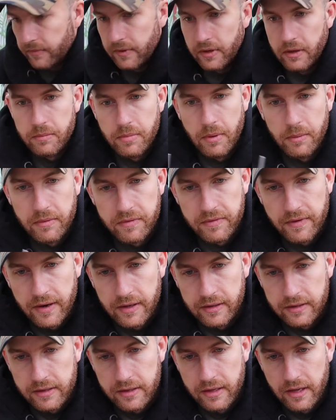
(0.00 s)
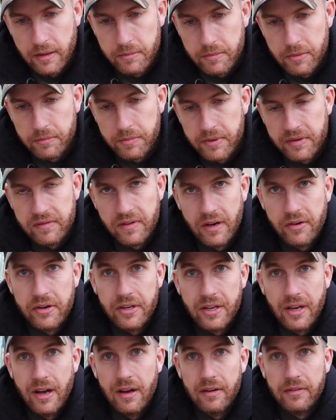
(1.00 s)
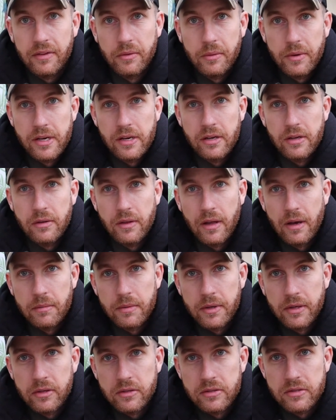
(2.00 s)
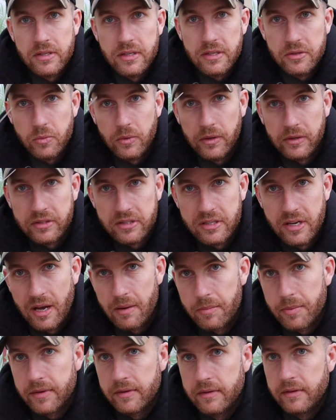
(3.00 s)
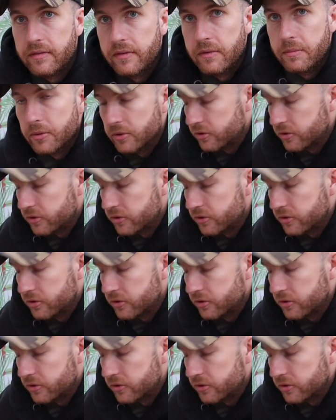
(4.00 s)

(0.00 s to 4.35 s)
you can pop the file in there, but be very careful when you do that, because these will snap if you put